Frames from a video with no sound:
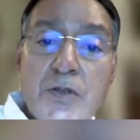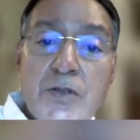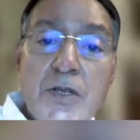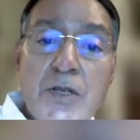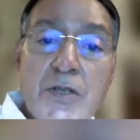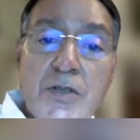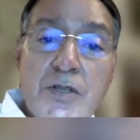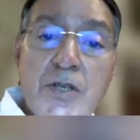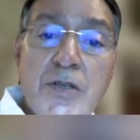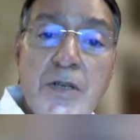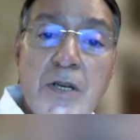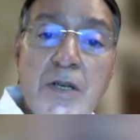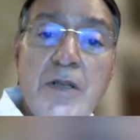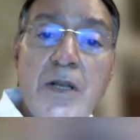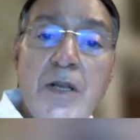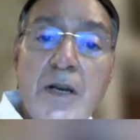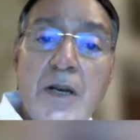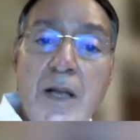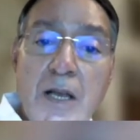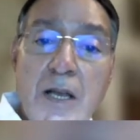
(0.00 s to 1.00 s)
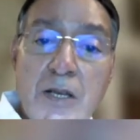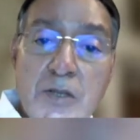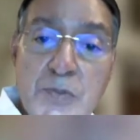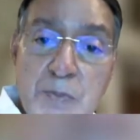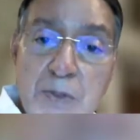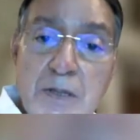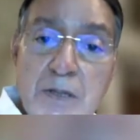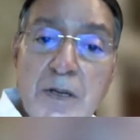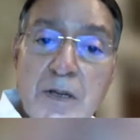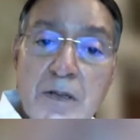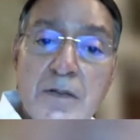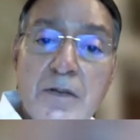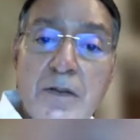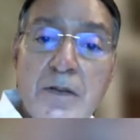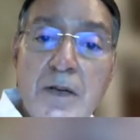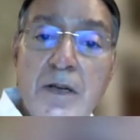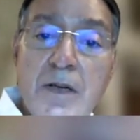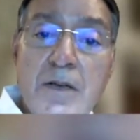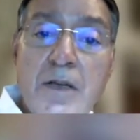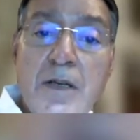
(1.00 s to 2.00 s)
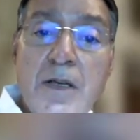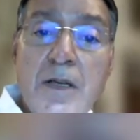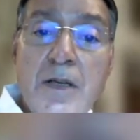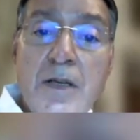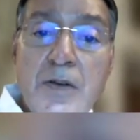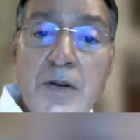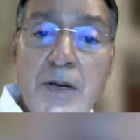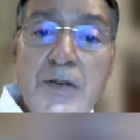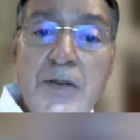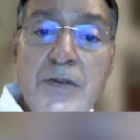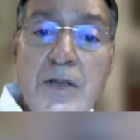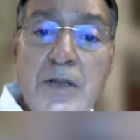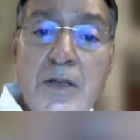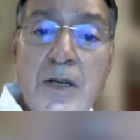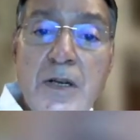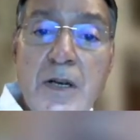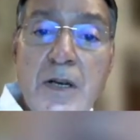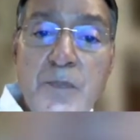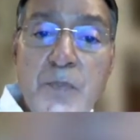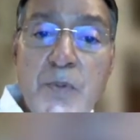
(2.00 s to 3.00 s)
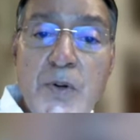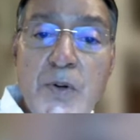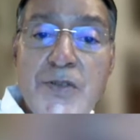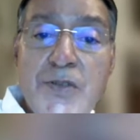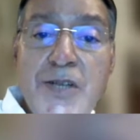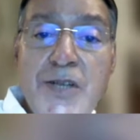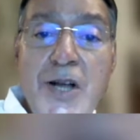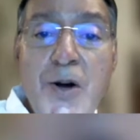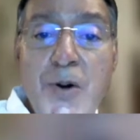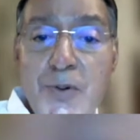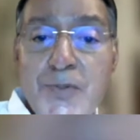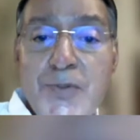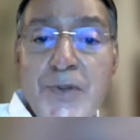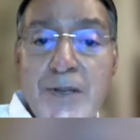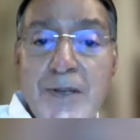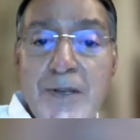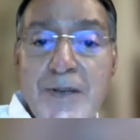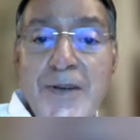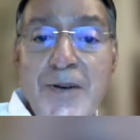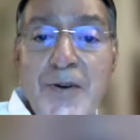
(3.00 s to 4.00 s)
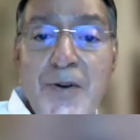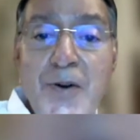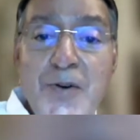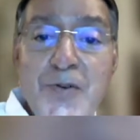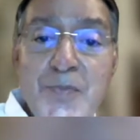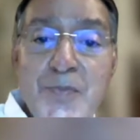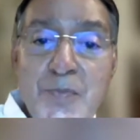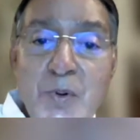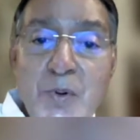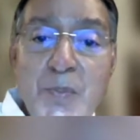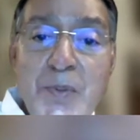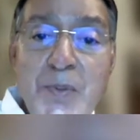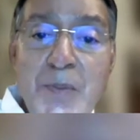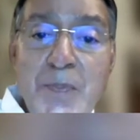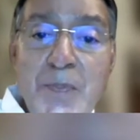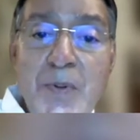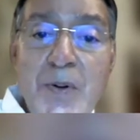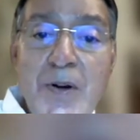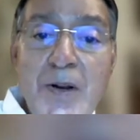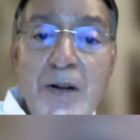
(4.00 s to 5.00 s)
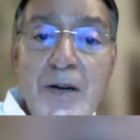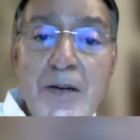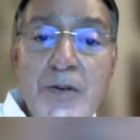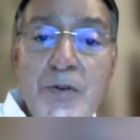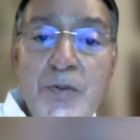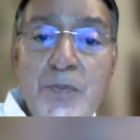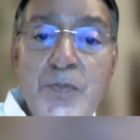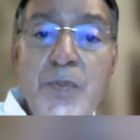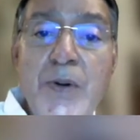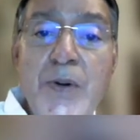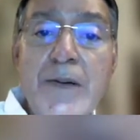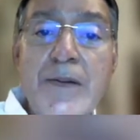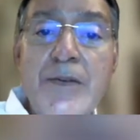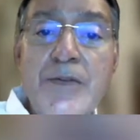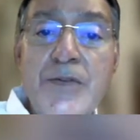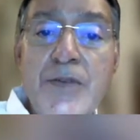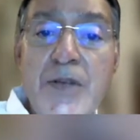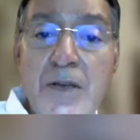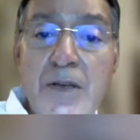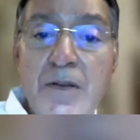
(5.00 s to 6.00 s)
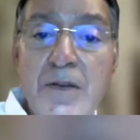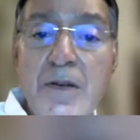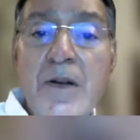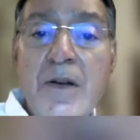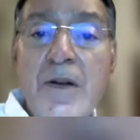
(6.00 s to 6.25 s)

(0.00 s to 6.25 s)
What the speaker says: Sanjay said, there has been a great increase in the number now, and a lot more people are practicing